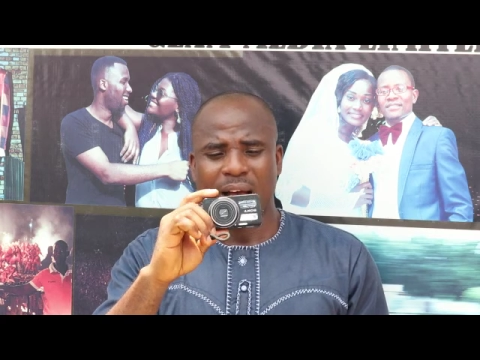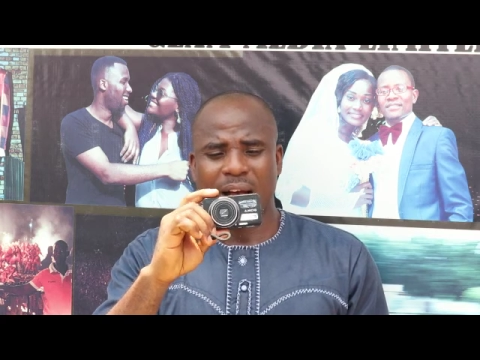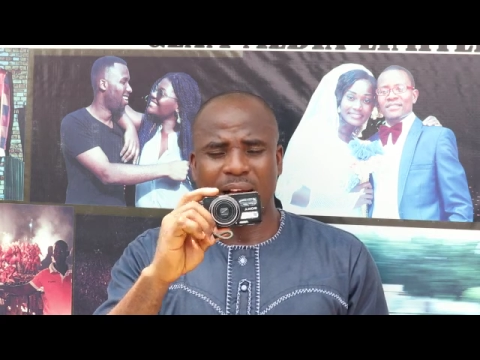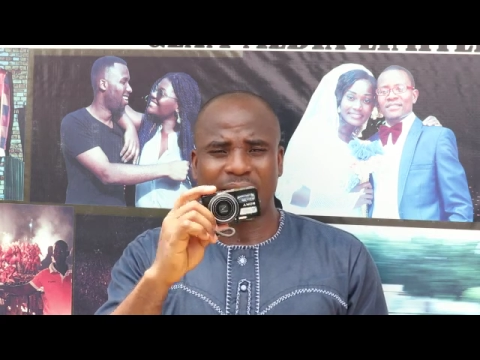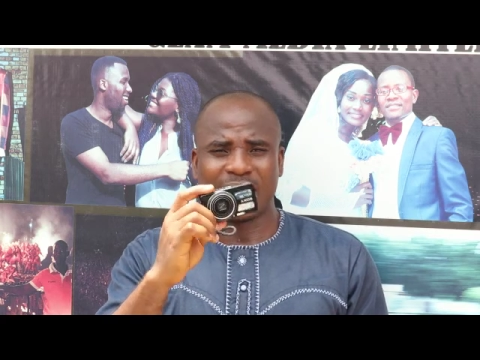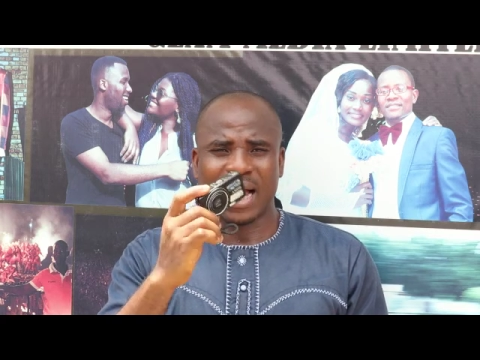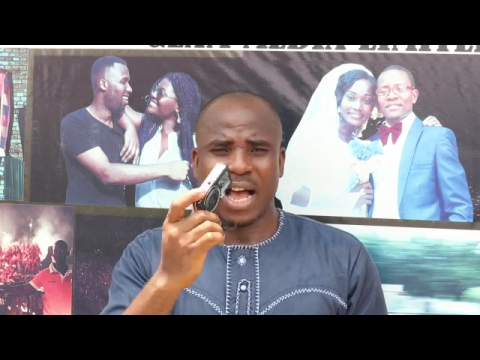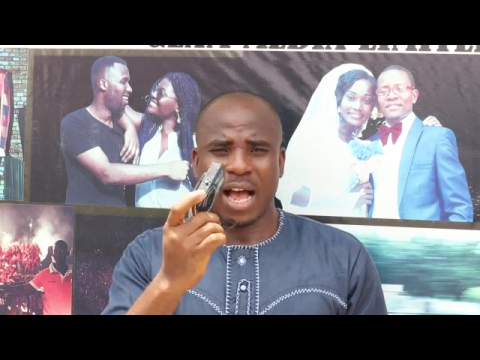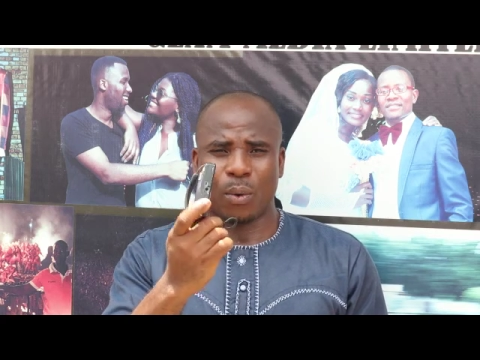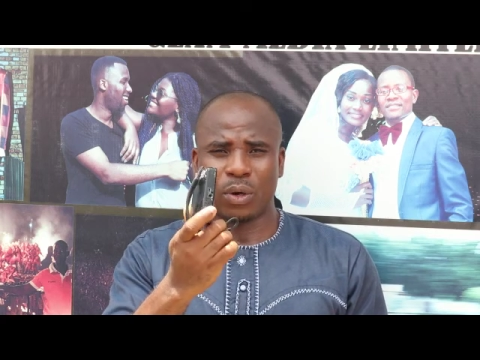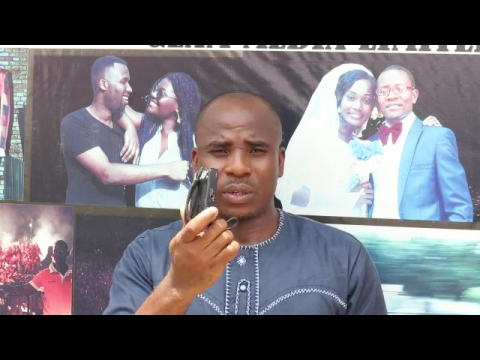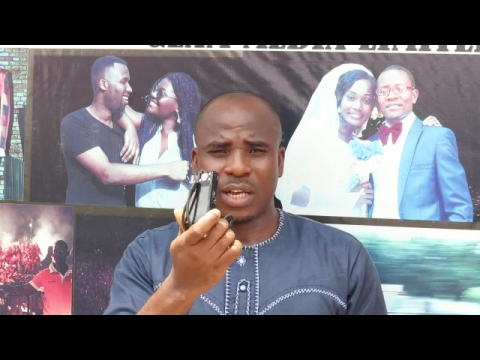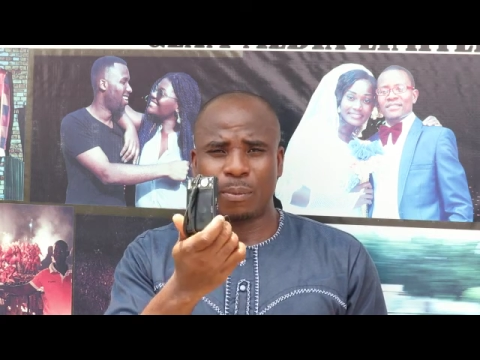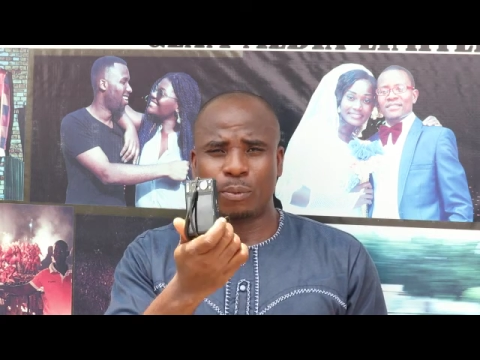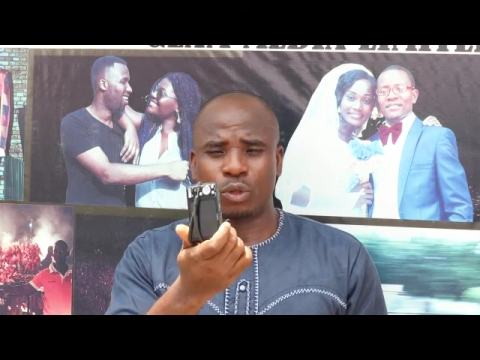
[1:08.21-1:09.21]
and I
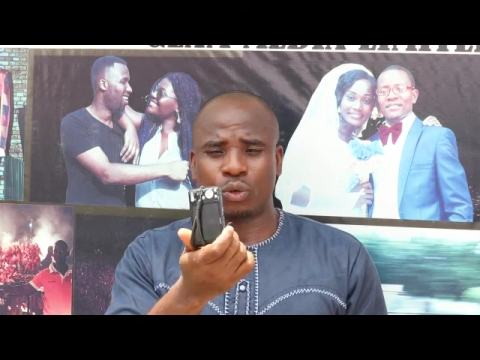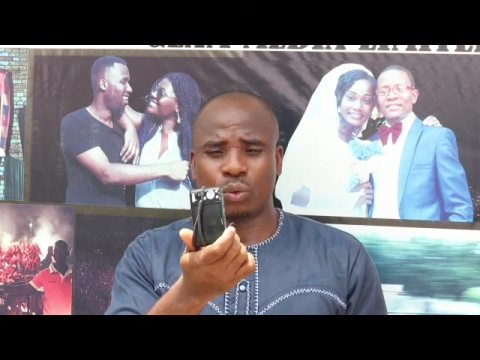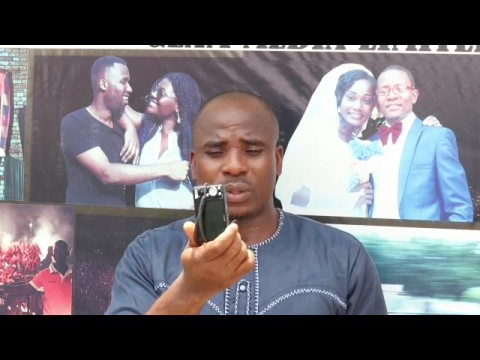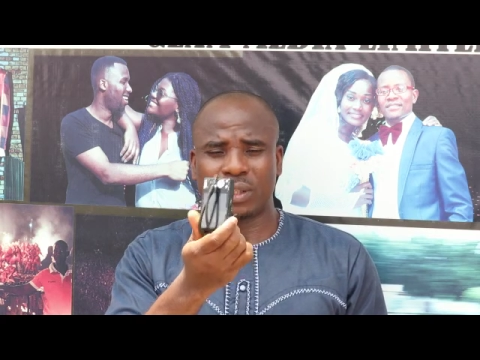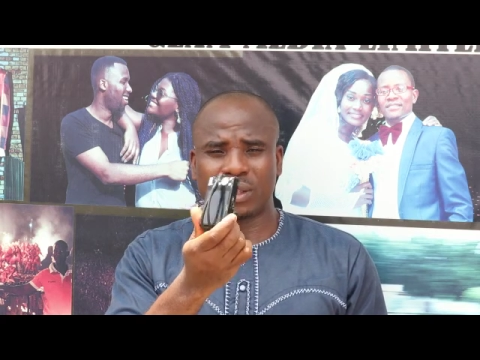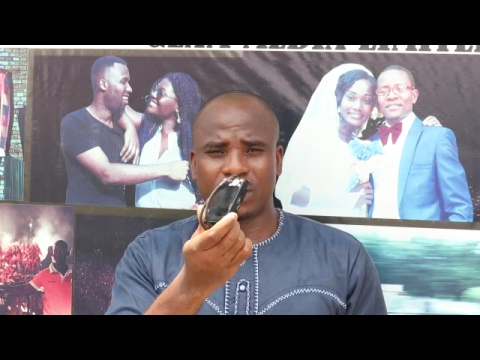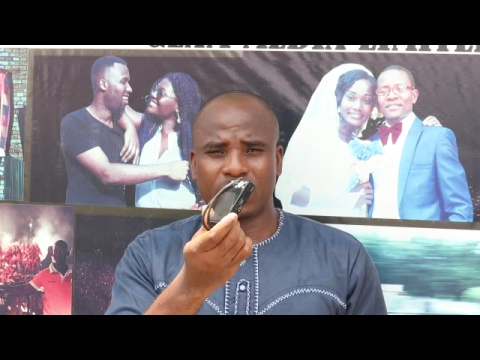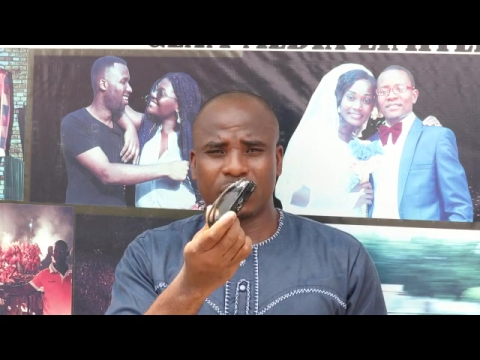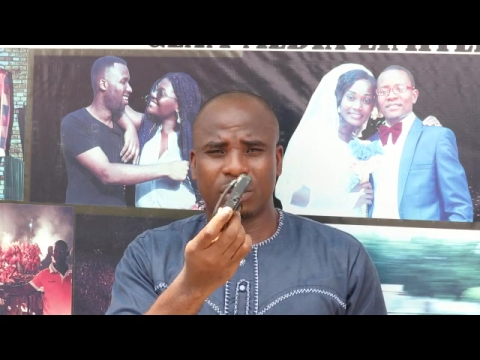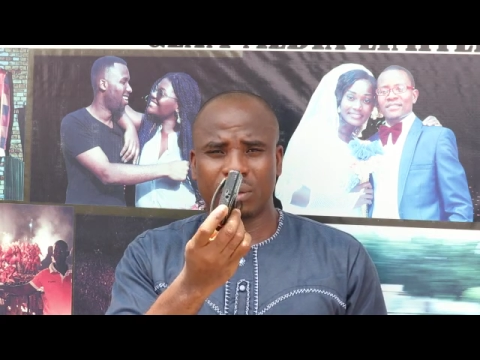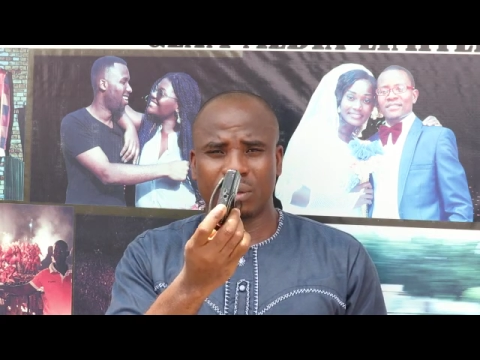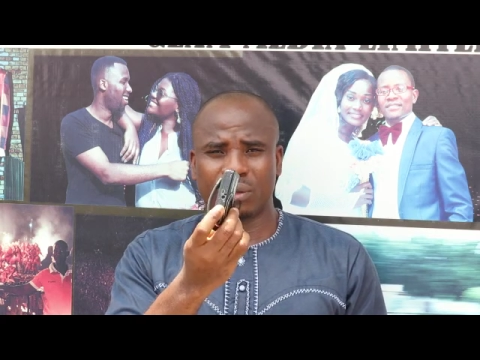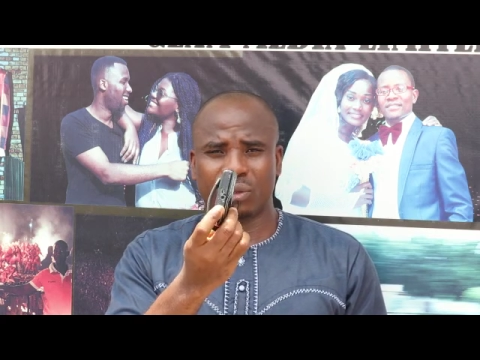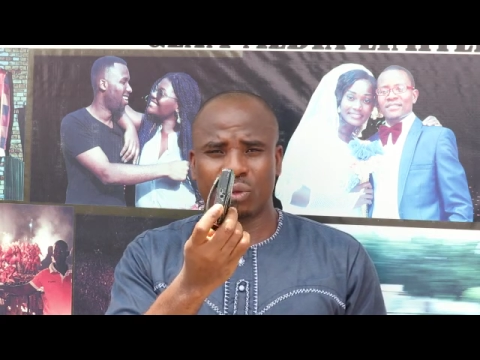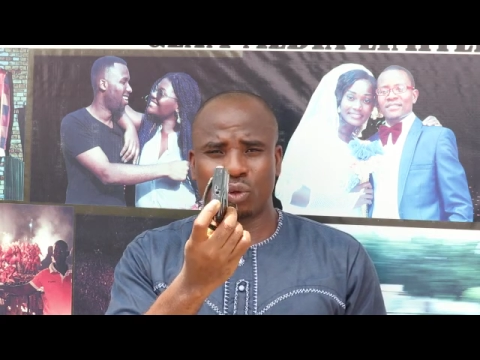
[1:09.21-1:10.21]
was able to
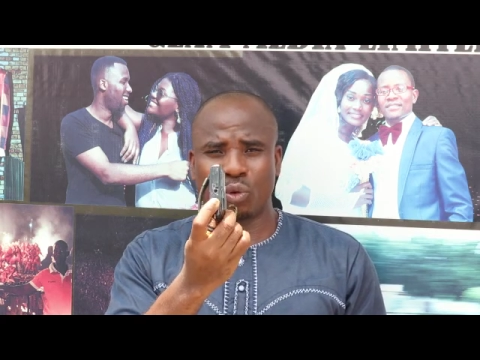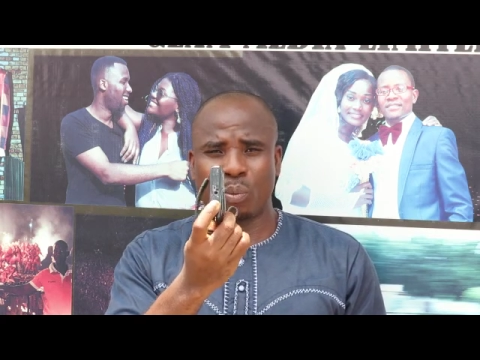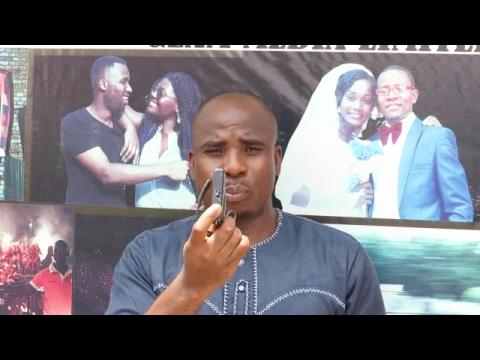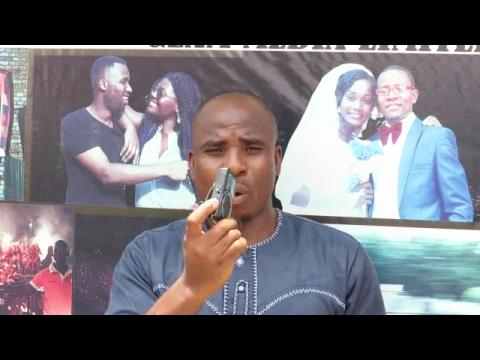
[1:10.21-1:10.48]
do